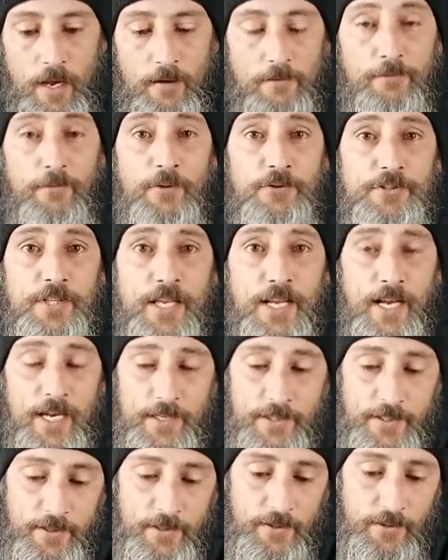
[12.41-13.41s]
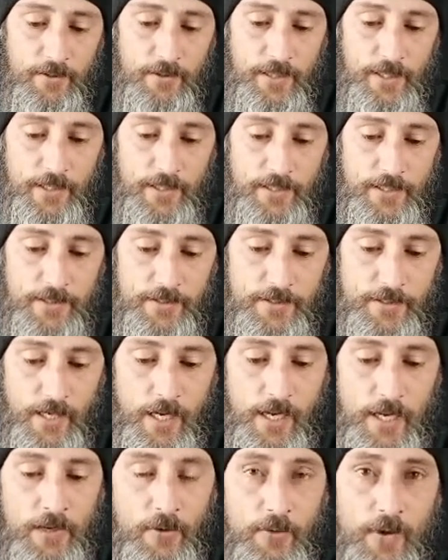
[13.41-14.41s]
First thing I do is
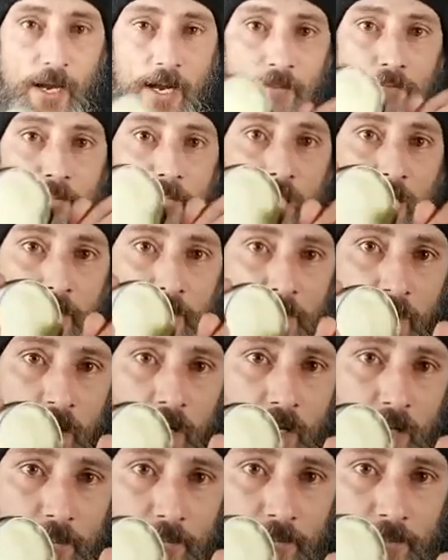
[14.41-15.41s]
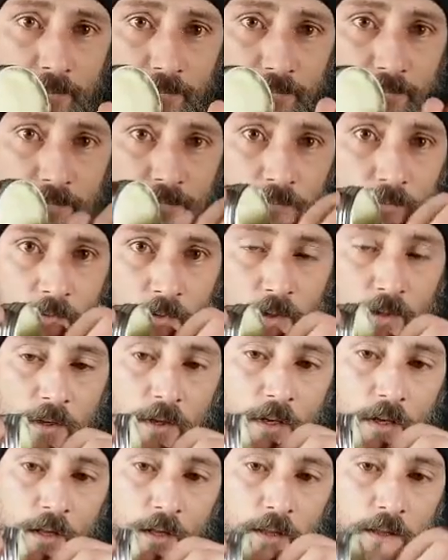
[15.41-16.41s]
I grab my thumb,
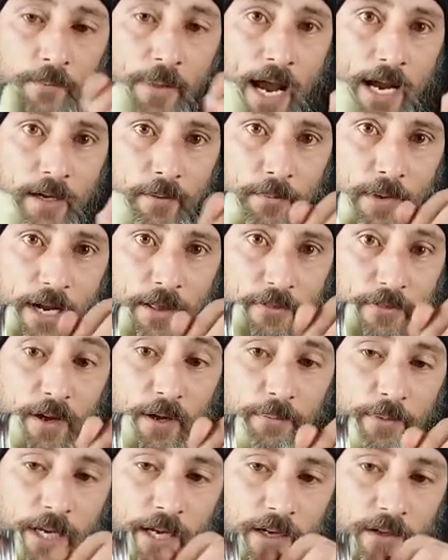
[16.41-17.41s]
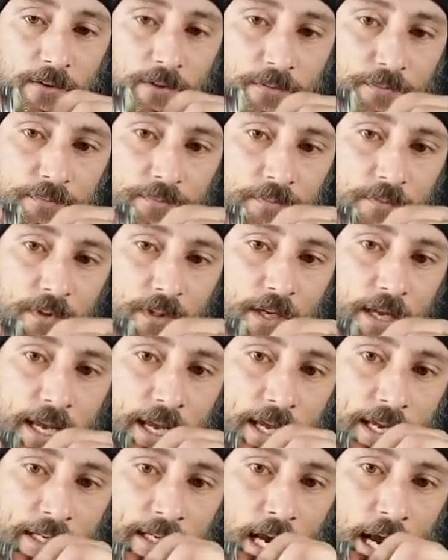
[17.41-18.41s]
the back of my thumbnail,
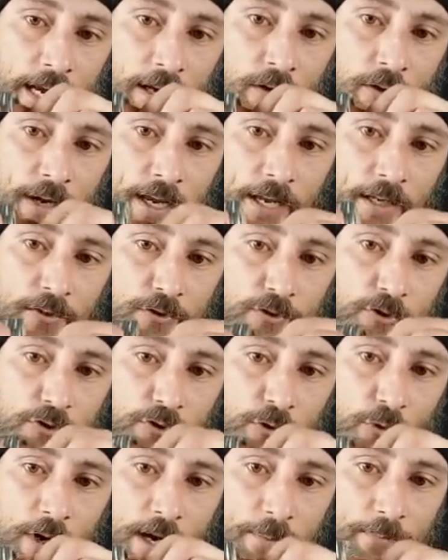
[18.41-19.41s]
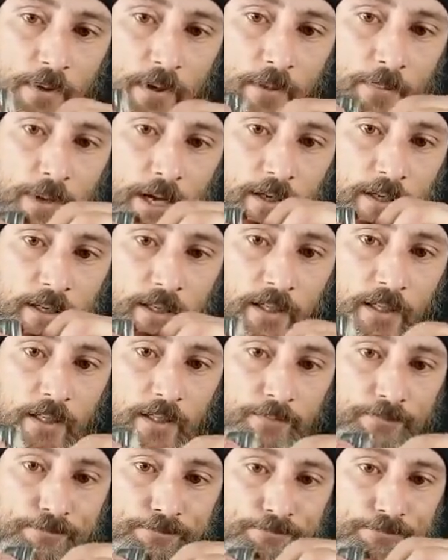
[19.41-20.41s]
and I go ahead and scrape about a
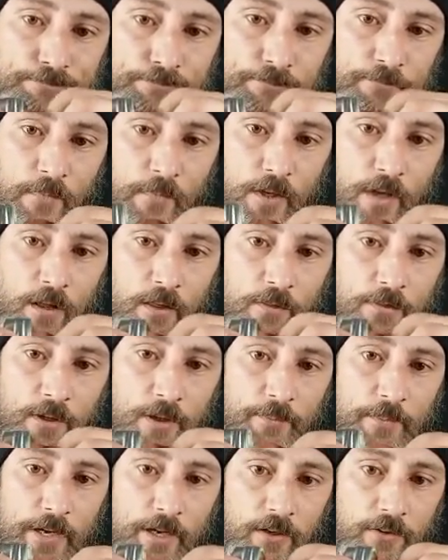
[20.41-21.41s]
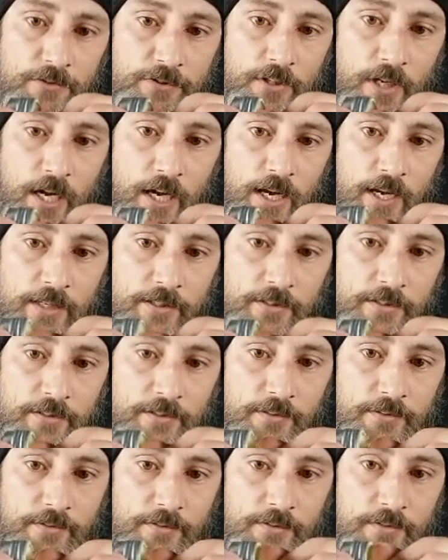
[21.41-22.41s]
thumbnail size
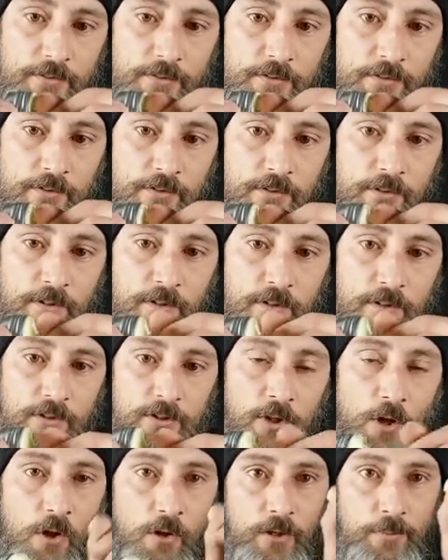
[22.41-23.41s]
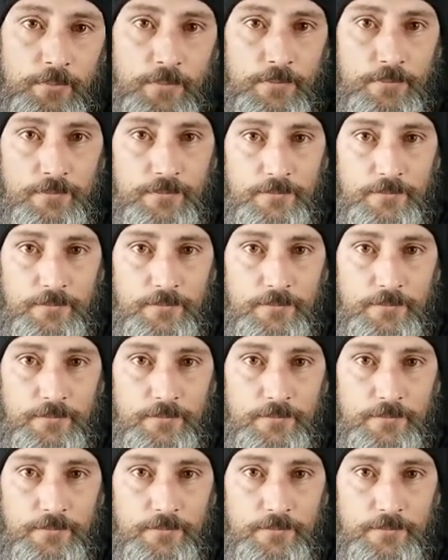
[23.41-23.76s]
dollop.